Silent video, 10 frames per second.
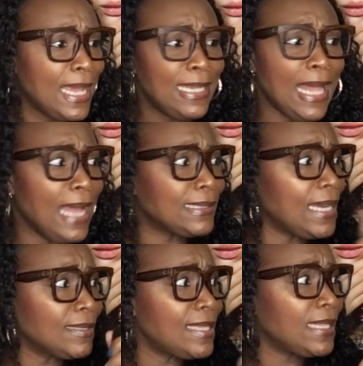Look,
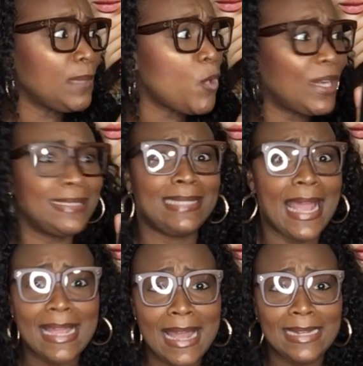there's nothing more to say,
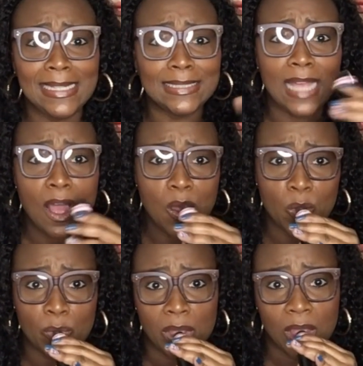honey. It's old.